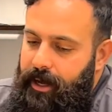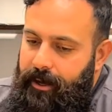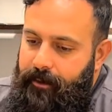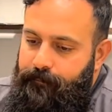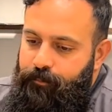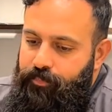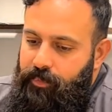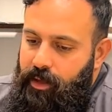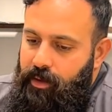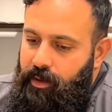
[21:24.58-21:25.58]
um,
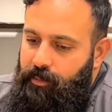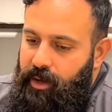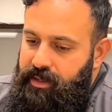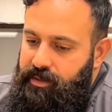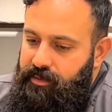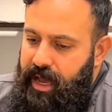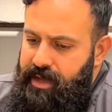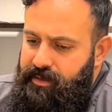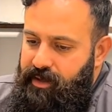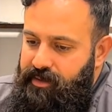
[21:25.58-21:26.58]
but yeah
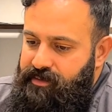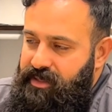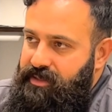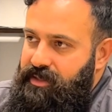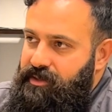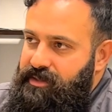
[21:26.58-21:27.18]
i think 60